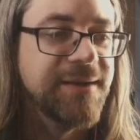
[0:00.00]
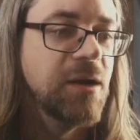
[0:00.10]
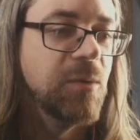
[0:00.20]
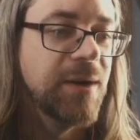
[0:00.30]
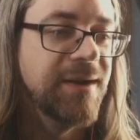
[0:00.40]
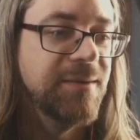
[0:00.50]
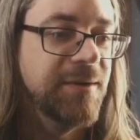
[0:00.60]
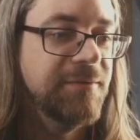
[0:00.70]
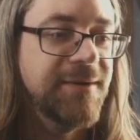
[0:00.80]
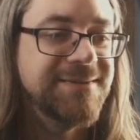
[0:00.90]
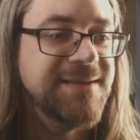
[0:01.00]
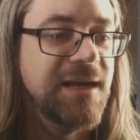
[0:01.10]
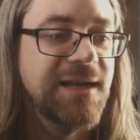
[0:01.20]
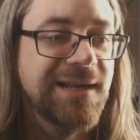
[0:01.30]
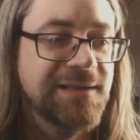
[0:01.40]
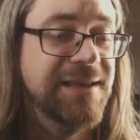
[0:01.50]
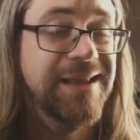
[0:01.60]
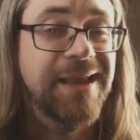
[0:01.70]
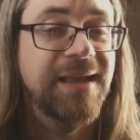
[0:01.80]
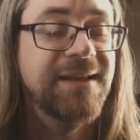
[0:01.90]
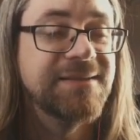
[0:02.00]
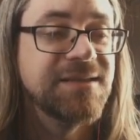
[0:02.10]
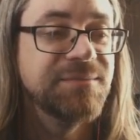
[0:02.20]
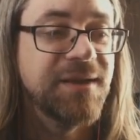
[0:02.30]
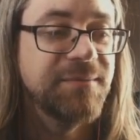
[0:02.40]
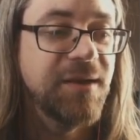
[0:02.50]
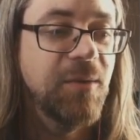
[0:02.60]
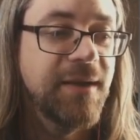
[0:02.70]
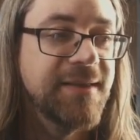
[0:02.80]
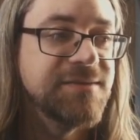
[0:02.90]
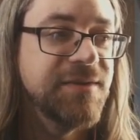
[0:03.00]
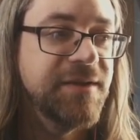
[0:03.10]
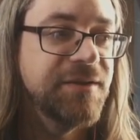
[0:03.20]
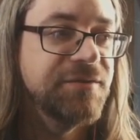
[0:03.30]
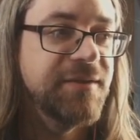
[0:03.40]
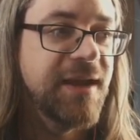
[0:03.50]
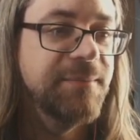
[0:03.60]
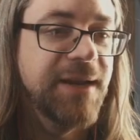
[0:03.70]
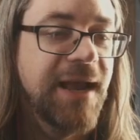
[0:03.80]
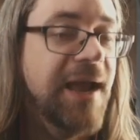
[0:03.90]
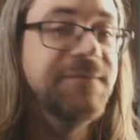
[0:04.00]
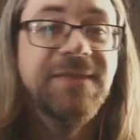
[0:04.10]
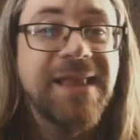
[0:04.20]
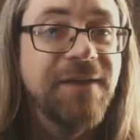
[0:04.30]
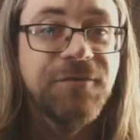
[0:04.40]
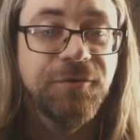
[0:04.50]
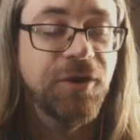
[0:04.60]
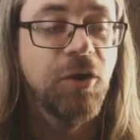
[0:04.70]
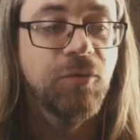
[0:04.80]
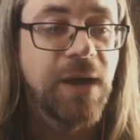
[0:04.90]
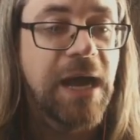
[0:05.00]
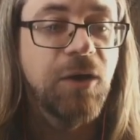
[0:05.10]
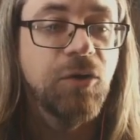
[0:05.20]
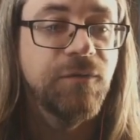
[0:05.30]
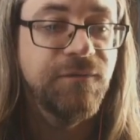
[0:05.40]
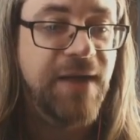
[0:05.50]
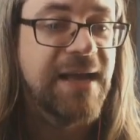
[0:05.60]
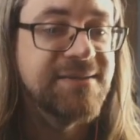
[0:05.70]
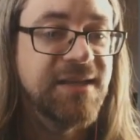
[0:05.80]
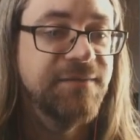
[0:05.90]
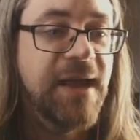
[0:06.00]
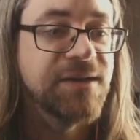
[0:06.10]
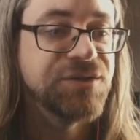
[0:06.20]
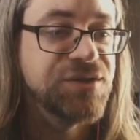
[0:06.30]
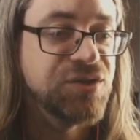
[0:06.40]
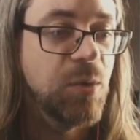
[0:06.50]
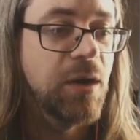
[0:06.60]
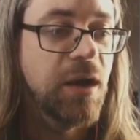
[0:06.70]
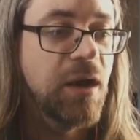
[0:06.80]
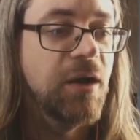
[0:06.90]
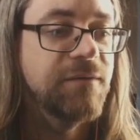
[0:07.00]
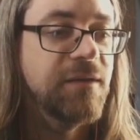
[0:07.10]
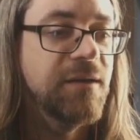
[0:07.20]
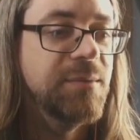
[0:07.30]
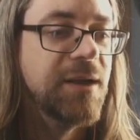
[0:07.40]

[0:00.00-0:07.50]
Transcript: Whenever I saw it like 80 something, I'm like, wow, that's very interesting. I mean, I've never known how fast I've actually swung a golf club.